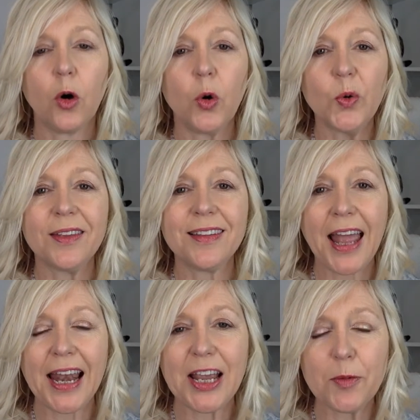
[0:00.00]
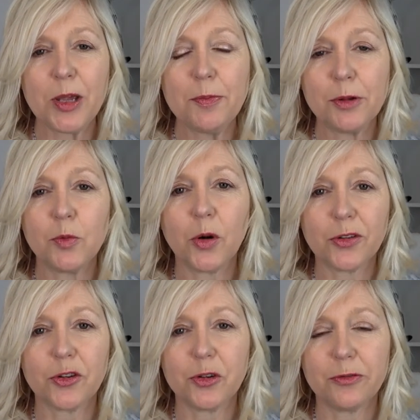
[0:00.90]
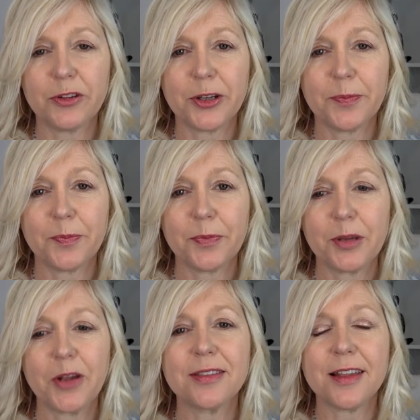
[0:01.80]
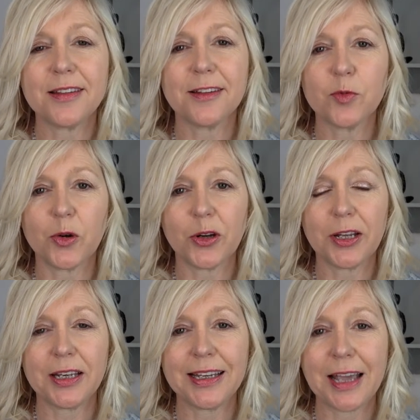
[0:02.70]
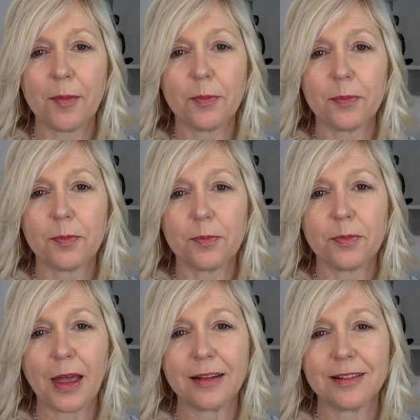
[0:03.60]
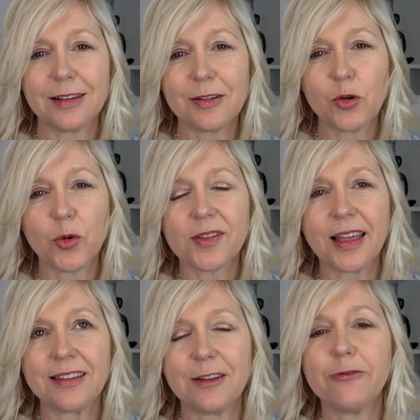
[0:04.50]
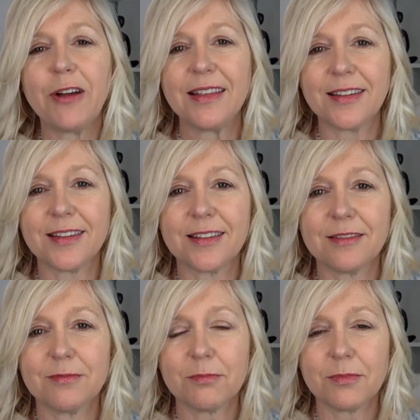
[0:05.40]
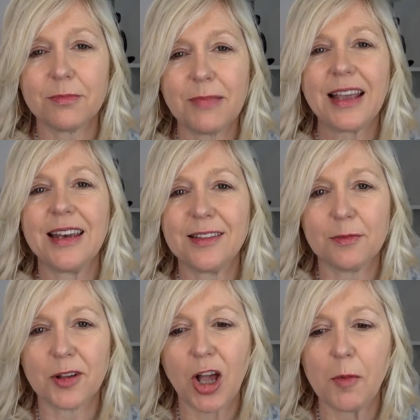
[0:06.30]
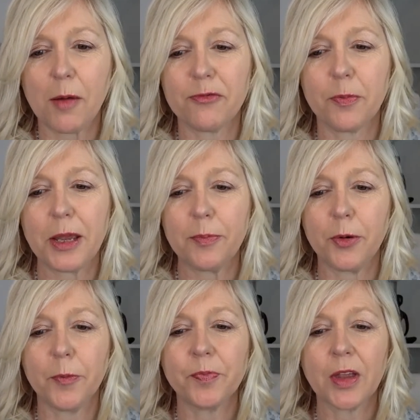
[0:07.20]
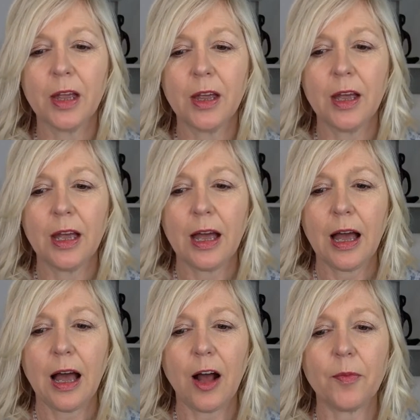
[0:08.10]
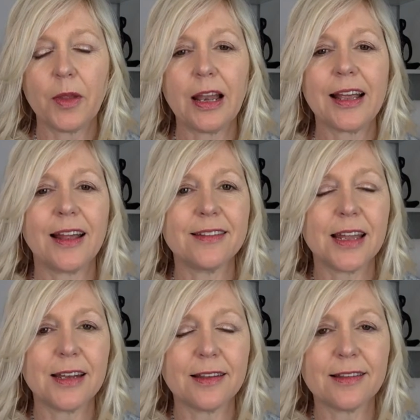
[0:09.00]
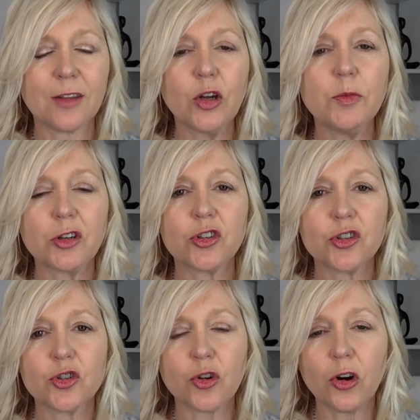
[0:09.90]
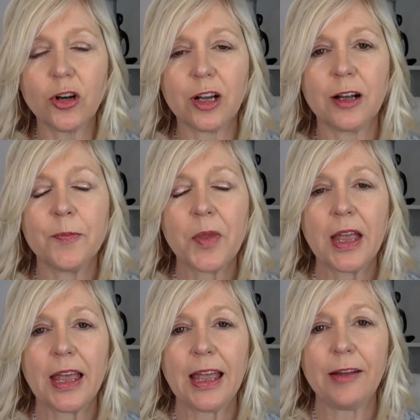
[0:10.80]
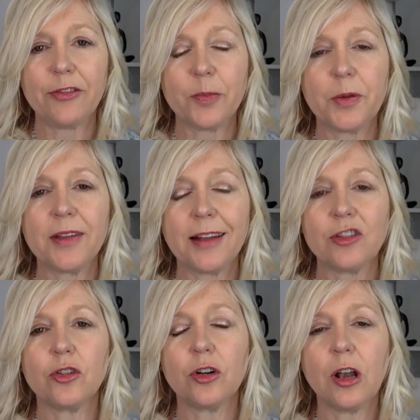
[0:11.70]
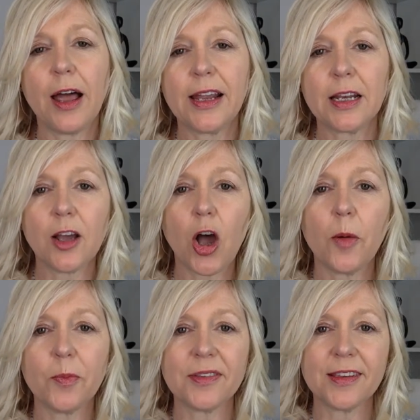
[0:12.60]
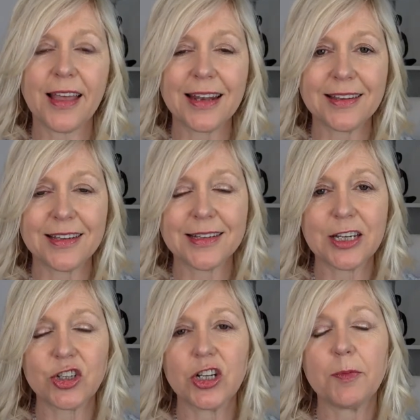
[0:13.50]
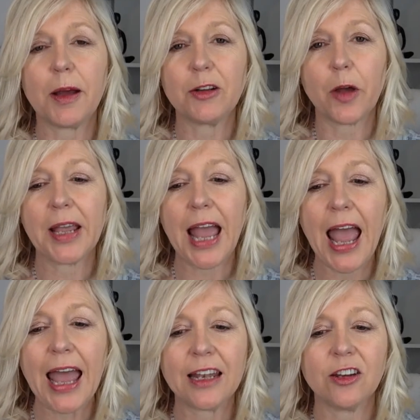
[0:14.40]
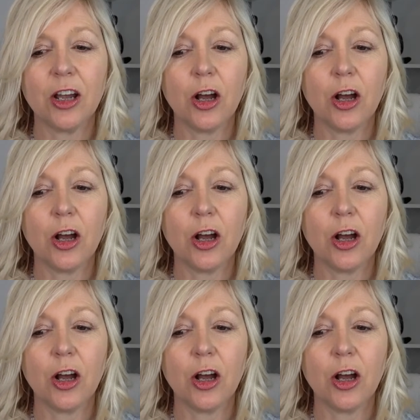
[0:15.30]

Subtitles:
or telling people what's good for them, because this is what can cause that defense mechanism to come up for people. And like I said, it's so much stronger if the potential client comes to that decision about going ahead